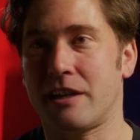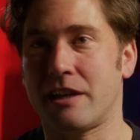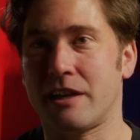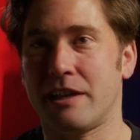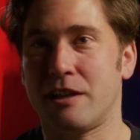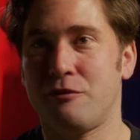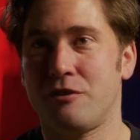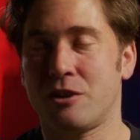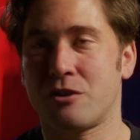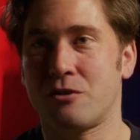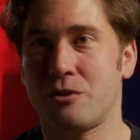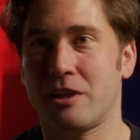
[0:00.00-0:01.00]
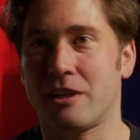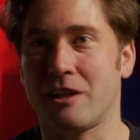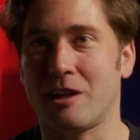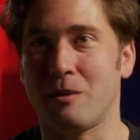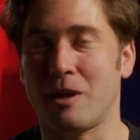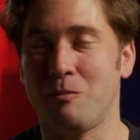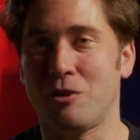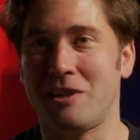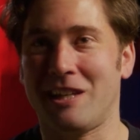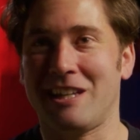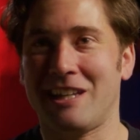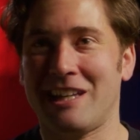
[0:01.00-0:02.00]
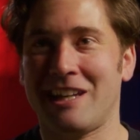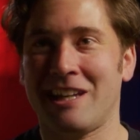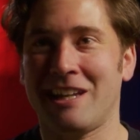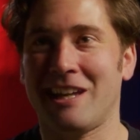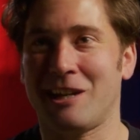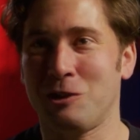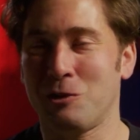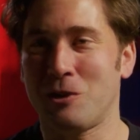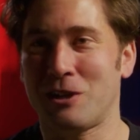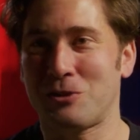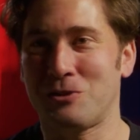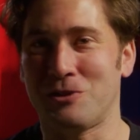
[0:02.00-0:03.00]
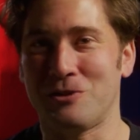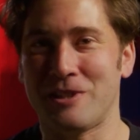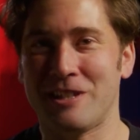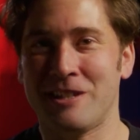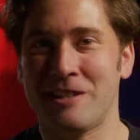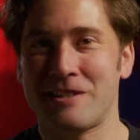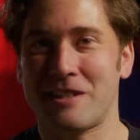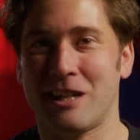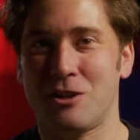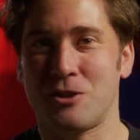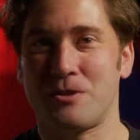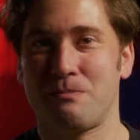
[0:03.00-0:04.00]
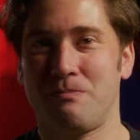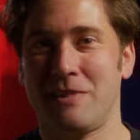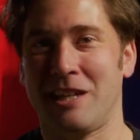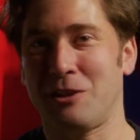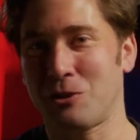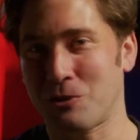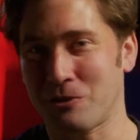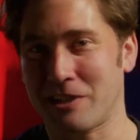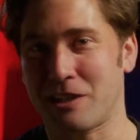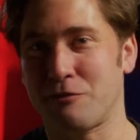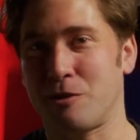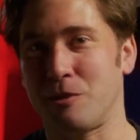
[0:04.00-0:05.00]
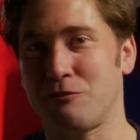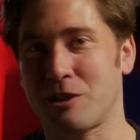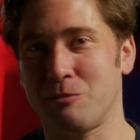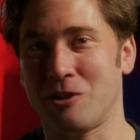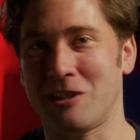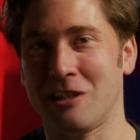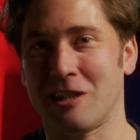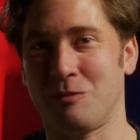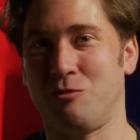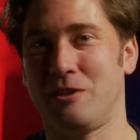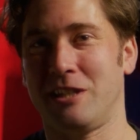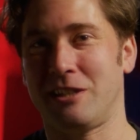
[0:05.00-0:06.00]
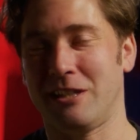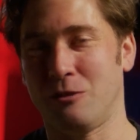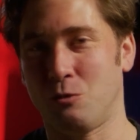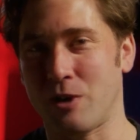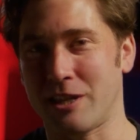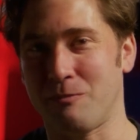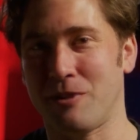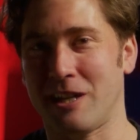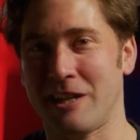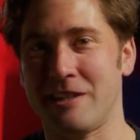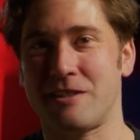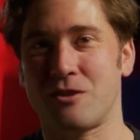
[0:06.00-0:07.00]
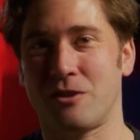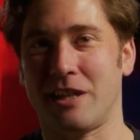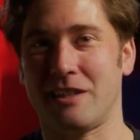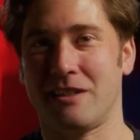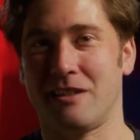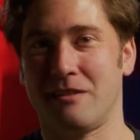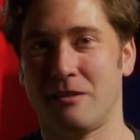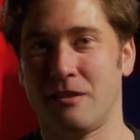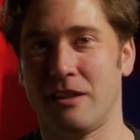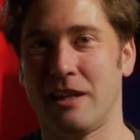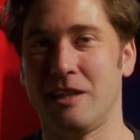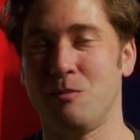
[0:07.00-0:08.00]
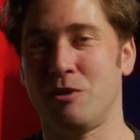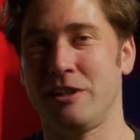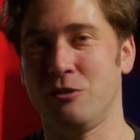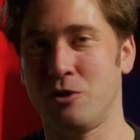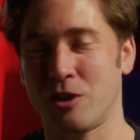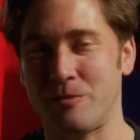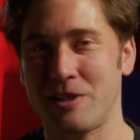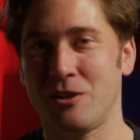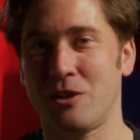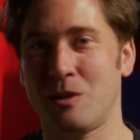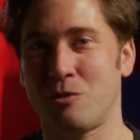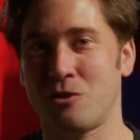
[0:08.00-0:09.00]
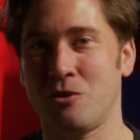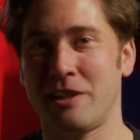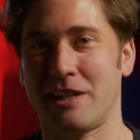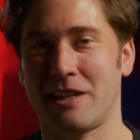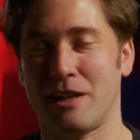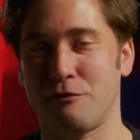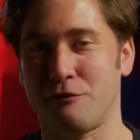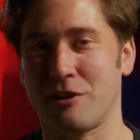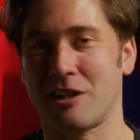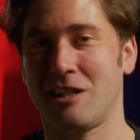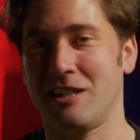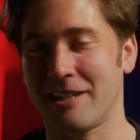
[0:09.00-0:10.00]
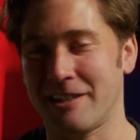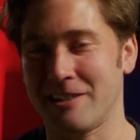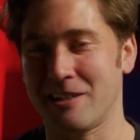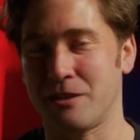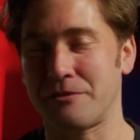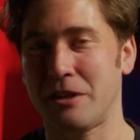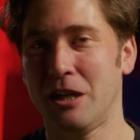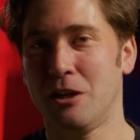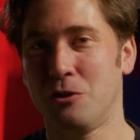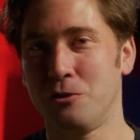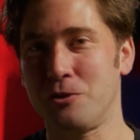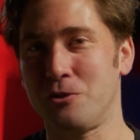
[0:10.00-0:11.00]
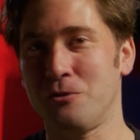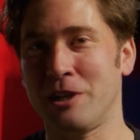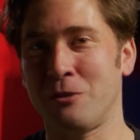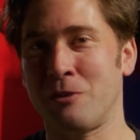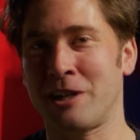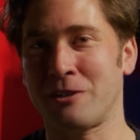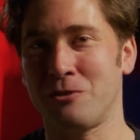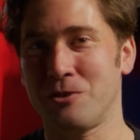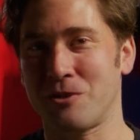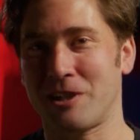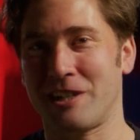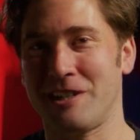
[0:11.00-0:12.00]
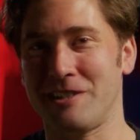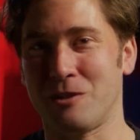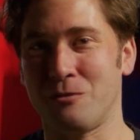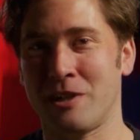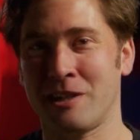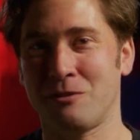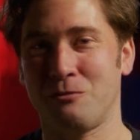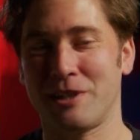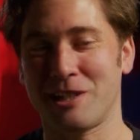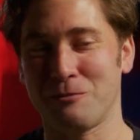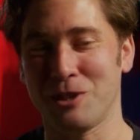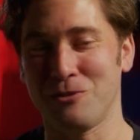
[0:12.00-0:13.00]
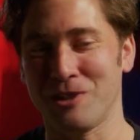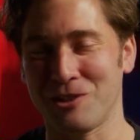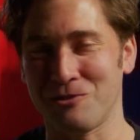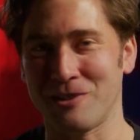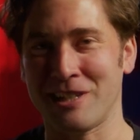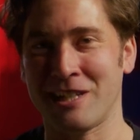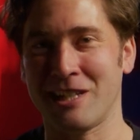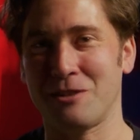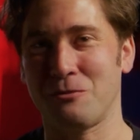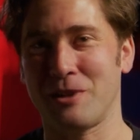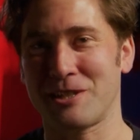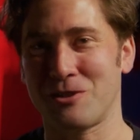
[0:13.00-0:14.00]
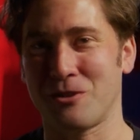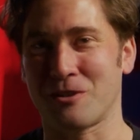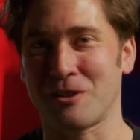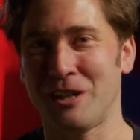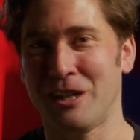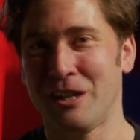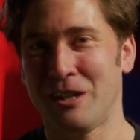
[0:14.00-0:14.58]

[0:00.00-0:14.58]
I, and I figured, okay, I, I'm a tech guy. I know how to do this. I'll just take the content from everybody and put it in one place so that anybody who comes in the neighborhood can have a very clear idea of who's doing what, who's organizing what, what are we doing tonight, where's the,